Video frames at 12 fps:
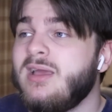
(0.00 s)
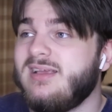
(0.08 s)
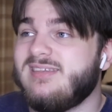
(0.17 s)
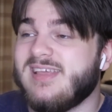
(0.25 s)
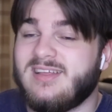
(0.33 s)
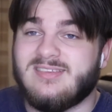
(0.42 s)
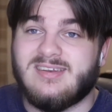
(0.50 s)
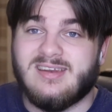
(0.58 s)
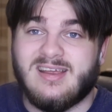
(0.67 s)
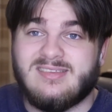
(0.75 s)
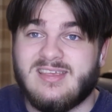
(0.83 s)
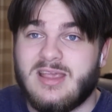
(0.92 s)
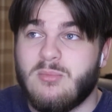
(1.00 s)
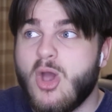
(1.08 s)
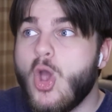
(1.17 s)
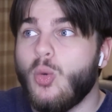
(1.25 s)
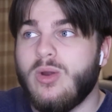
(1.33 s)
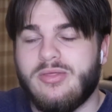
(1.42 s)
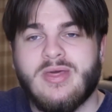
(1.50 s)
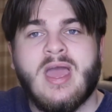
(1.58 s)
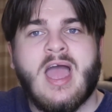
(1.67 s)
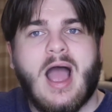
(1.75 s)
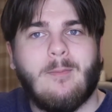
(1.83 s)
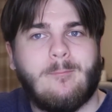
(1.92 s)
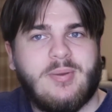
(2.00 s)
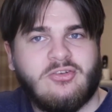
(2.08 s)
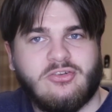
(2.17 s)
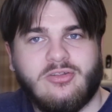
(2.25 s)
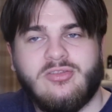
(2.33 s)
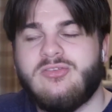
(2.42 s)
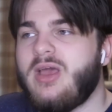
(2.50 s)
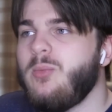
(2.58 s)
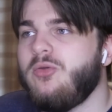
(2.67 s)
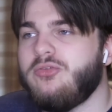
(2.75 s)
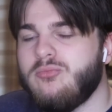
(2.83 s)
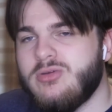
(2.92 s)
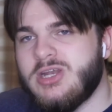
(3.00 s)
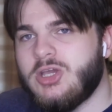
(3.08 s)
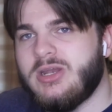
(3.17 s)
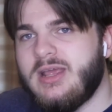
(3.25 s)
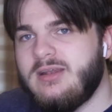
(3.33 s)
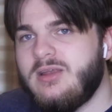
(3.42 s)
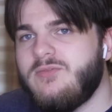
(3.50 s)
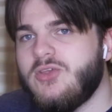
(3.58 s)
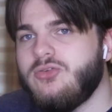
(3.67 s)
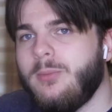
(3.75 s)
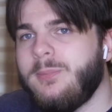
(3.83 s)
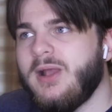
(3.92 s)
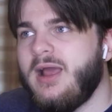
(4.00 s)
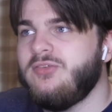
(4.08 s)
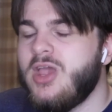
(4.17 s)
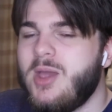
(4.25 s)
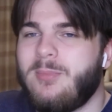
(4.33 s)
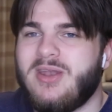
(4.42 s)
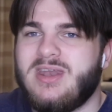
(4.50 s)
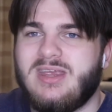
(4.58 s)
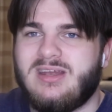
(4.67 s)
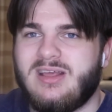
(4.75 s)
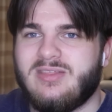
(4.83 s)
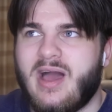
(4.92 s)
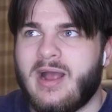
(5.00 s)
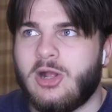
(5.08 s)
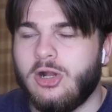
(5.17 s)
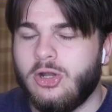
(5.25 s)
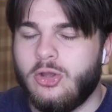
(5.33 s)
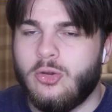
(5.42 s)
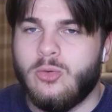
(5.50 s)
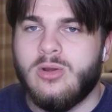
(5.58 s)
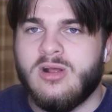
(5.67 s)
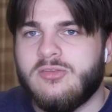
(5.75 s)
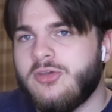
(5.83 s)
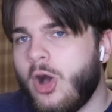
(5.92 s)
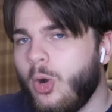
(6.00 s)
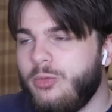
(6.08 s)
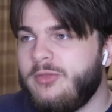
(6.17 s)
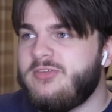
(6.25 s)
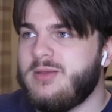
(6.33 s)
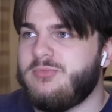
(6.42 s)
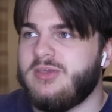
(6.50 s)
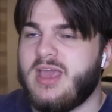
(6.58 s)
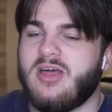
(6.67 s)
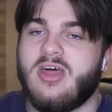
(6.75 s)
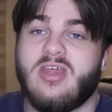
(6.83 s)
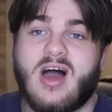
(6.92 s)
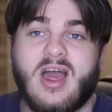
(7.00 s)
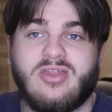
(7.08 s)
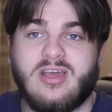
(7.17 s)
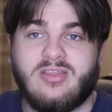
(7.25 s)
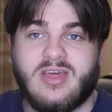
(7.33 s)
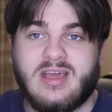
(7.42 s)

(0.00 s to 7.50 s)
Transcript: he's landed at a team with ambitions and with some really good individual players, but needing that glue to hold the team together that I think they